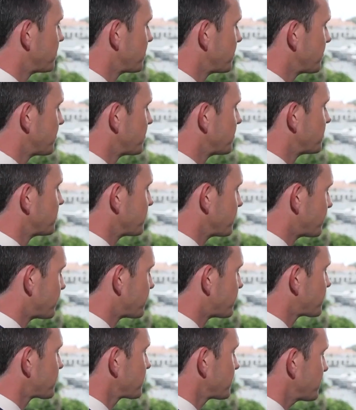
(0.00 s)

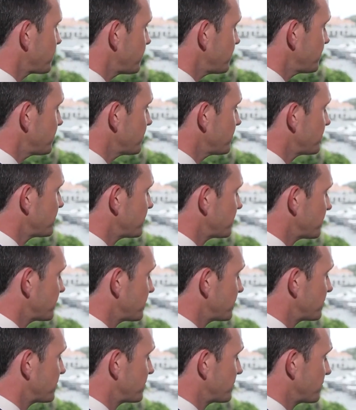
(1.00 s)

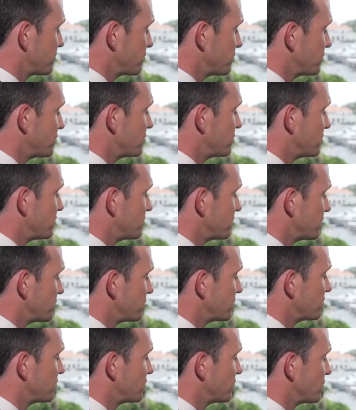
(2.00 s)

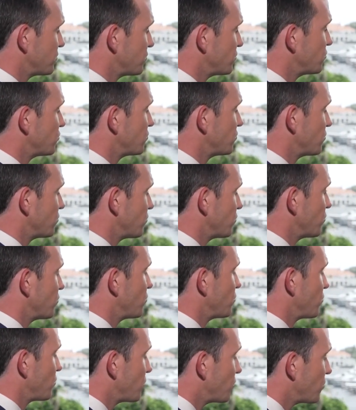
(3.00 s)

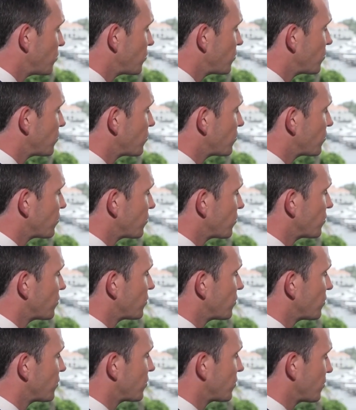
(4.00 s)

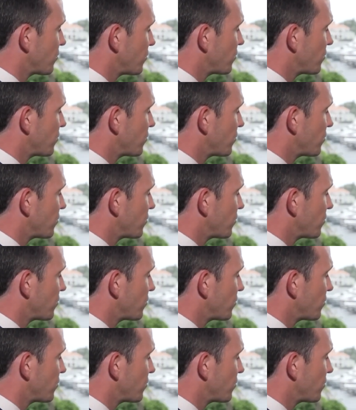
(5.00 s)
The person shown says nothing.